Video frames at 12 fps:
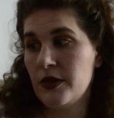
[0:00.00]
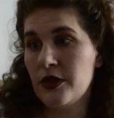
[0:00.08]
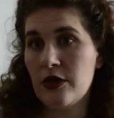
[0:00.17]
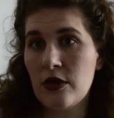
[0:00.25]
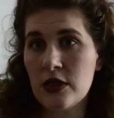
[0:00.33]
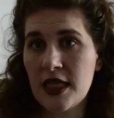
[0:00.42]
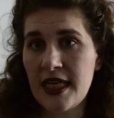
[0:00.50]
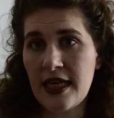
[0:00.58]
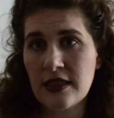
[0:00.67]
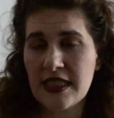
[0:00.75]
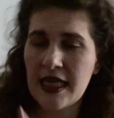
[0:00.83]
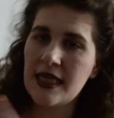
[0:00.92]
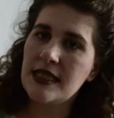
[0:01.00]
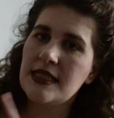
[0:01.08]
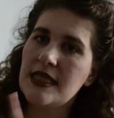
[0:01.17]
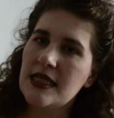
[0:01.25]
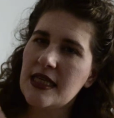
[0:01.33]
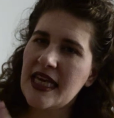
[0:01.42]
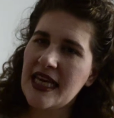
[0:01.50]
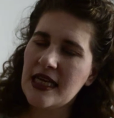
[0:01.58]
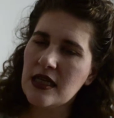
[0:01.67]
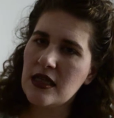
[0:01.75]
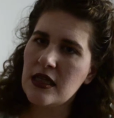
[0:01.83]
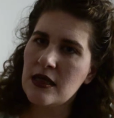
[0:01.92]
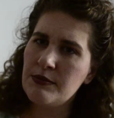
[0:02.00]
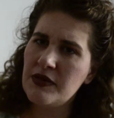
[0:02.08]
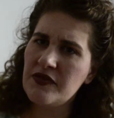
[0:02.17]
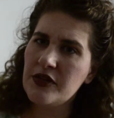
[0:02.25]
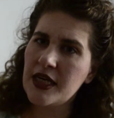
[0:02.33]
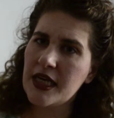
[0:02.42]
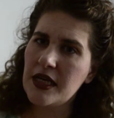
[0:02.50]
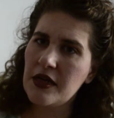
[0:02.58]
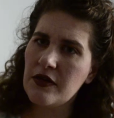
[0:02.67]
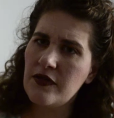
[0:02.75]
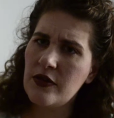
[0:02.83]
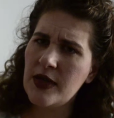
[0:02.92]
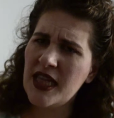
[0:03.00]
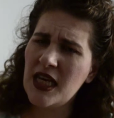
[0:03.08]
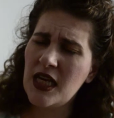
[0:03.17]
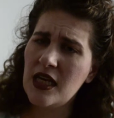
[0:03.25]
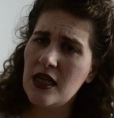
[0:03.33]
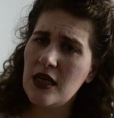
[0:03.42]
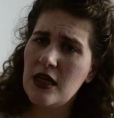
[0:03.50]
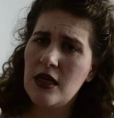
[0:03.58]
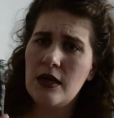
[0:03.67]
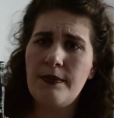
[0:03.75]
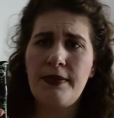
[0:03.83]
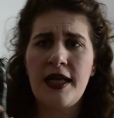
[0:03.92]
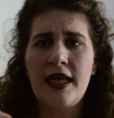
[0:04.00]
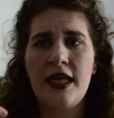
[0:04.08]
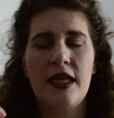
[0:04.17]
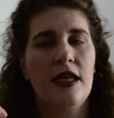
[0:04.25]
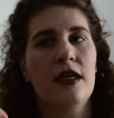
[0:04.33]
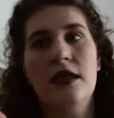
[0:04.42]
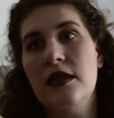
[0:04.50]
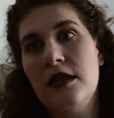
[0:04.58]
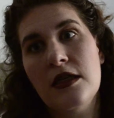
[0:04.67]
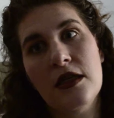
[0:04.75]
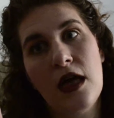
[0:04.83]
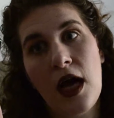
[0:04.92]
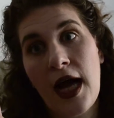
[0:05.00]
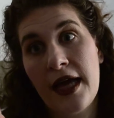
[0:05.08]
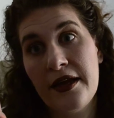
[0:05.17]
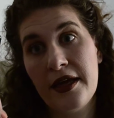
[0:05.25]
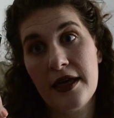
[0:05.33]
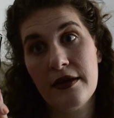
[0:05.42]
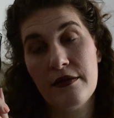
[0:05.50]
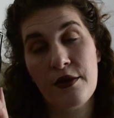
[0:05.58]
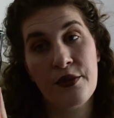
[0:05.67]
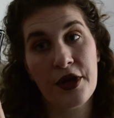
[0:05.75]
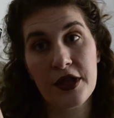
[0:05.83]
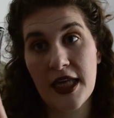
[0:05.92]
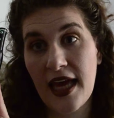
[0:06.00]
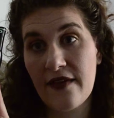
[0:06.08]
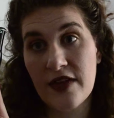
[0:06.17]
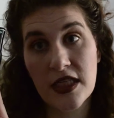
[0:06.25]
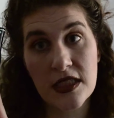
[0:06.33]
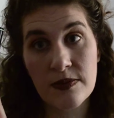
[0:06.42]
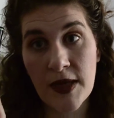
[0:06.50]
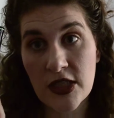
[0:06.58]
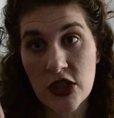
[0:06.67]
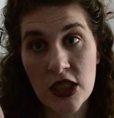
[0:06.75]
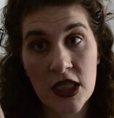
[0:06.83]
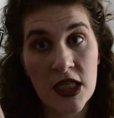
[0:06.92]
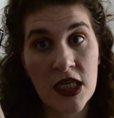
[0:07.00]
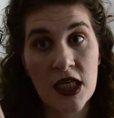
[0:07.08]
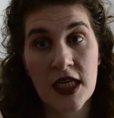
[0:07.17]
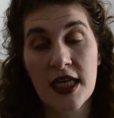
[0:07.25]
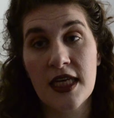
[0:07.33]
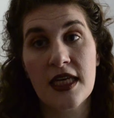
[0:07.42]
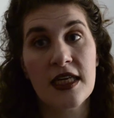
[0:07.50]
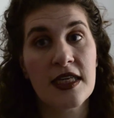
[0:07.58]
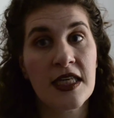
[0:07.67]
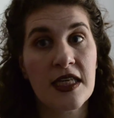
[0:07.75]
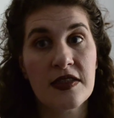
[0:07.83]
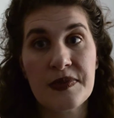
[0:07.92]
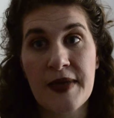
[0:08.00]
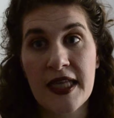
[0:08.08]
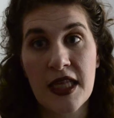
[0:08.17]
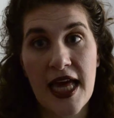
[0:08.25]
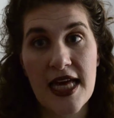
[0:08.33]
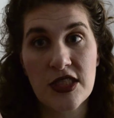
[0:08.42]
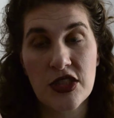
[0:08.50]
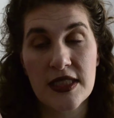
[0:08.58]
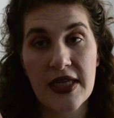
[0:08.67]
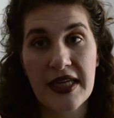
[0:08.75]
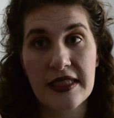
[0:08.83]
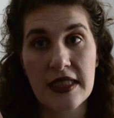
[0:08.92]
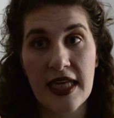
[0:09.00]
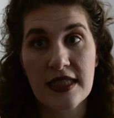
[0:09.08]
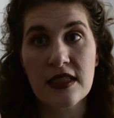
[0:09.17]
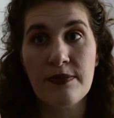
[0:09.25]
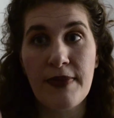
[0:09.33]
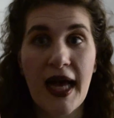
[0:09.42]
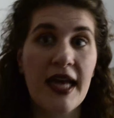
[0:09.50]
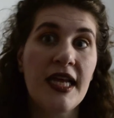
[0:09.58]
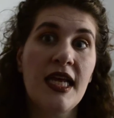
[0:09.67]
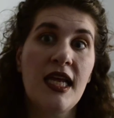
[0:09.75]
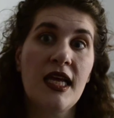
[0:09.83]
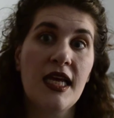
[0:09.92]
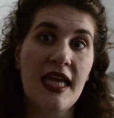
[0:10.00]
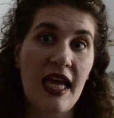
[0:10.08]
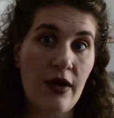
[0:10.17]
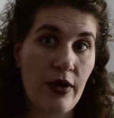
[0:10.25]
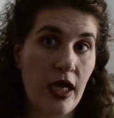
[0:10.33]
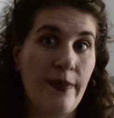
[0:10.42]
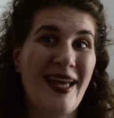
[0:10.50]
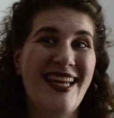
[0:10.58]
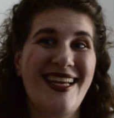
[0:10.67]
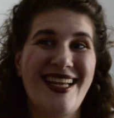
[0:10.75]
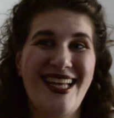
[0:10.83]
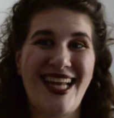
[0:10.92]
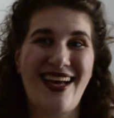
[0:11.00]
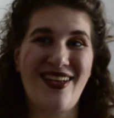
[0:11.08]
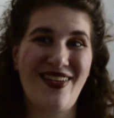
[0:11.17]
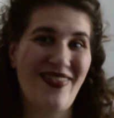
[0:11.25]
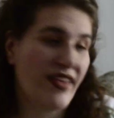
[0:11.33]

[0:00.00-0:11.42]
the only downside is it can clump if you're not careful with it, but I rarely have any smudging. It gives my lashes lots of body. Can't recommend it enough.